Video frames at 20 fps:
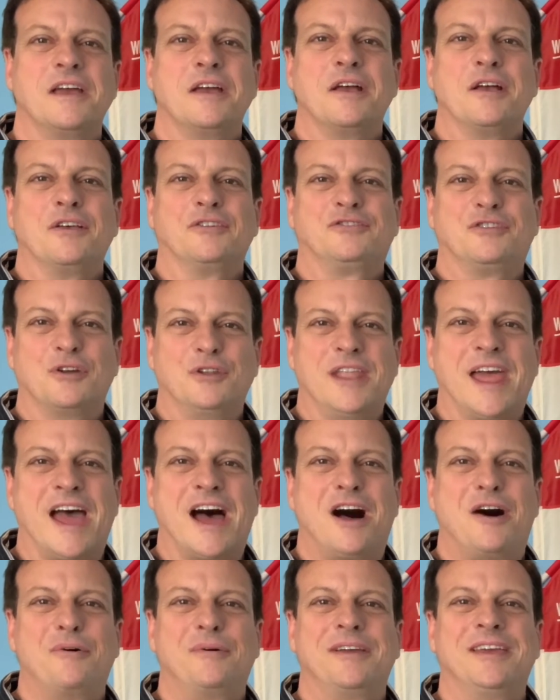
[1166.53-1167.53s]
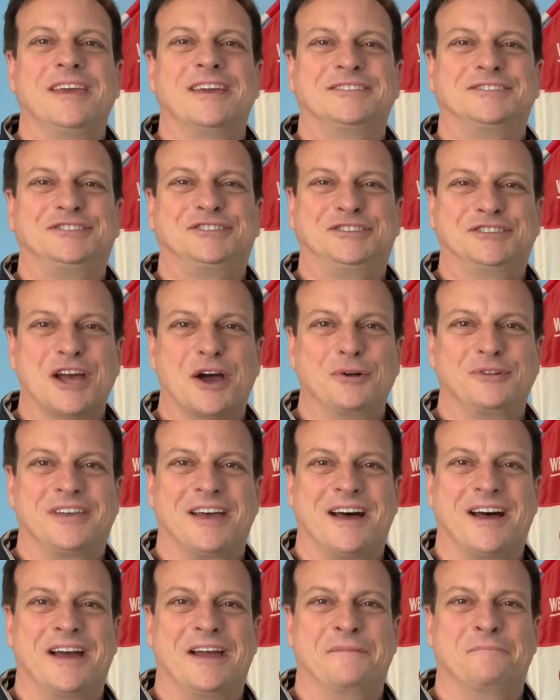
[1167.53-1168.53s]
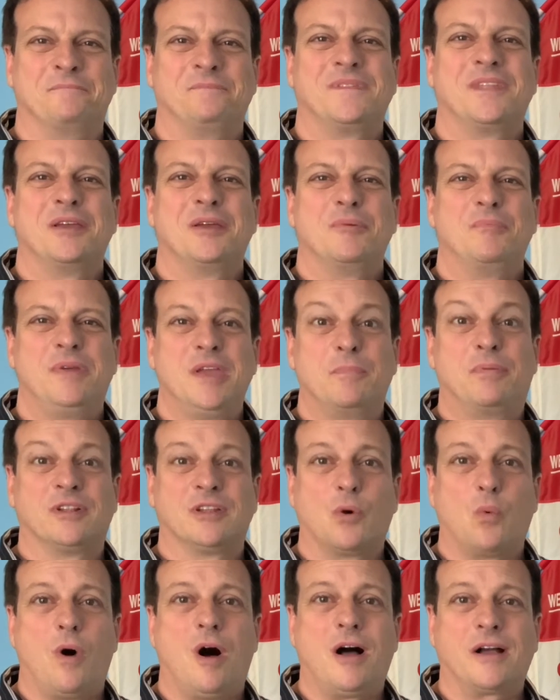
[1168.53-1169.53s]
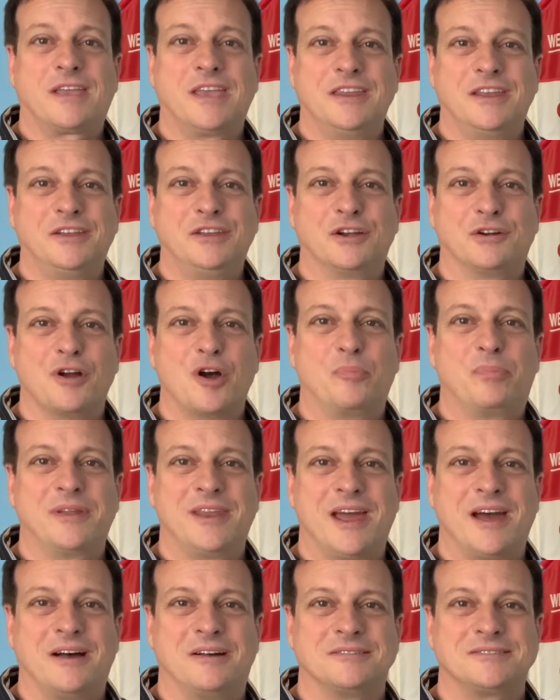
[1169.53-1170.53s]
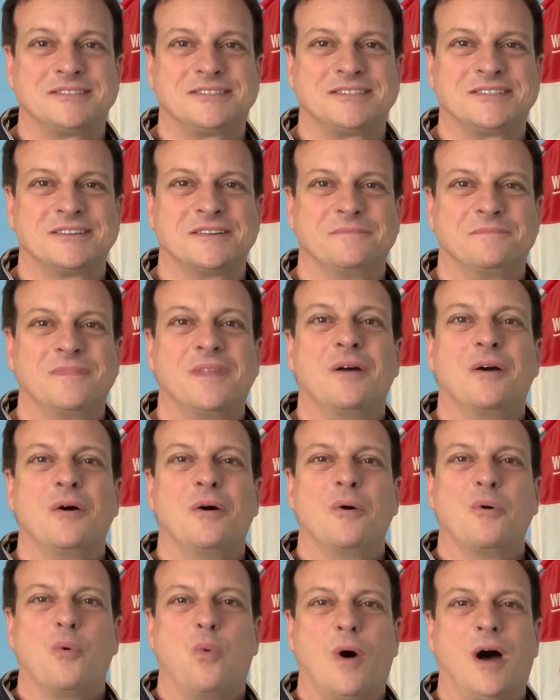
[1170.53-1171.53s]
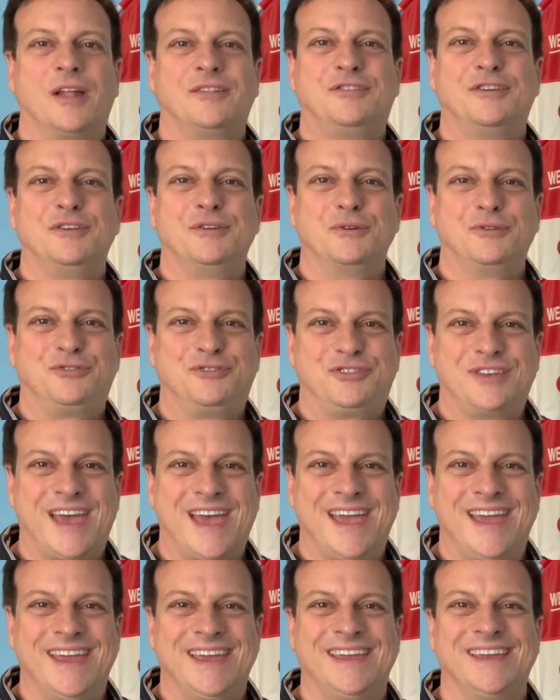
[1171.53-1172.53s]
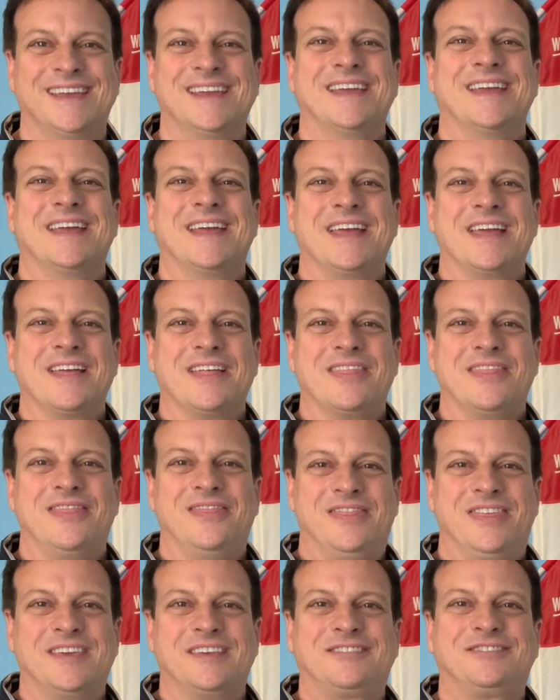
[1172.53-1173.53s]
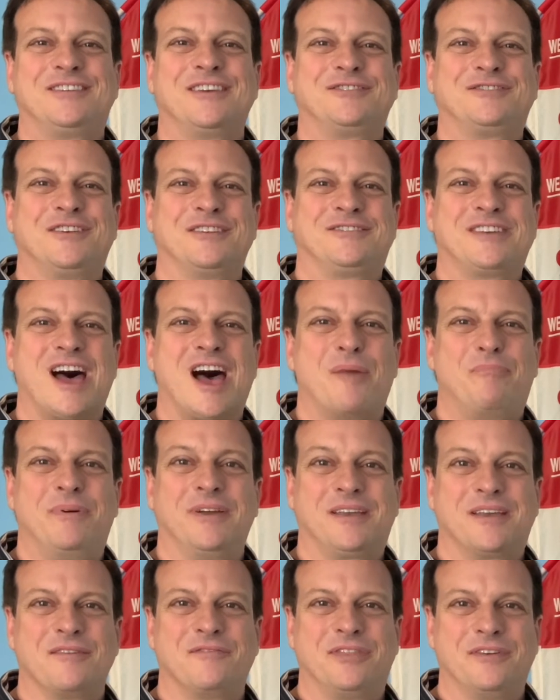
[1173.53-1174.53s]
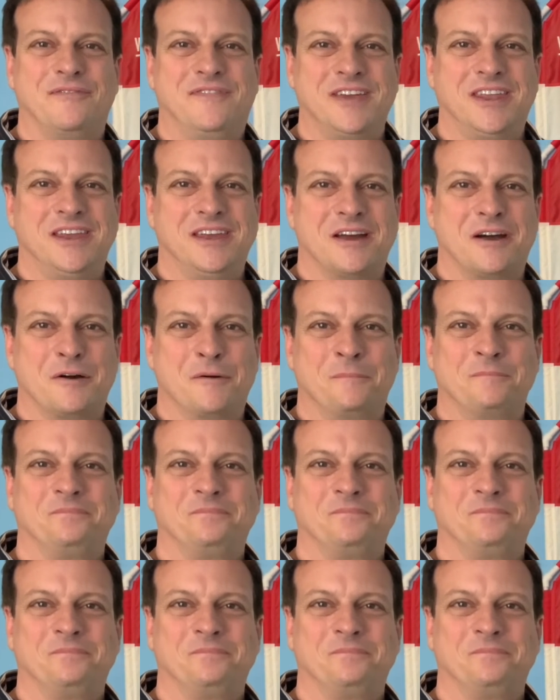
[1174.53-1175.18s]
So now it's showtime. People are walking in your open house. What do you say? This is the topic of the video.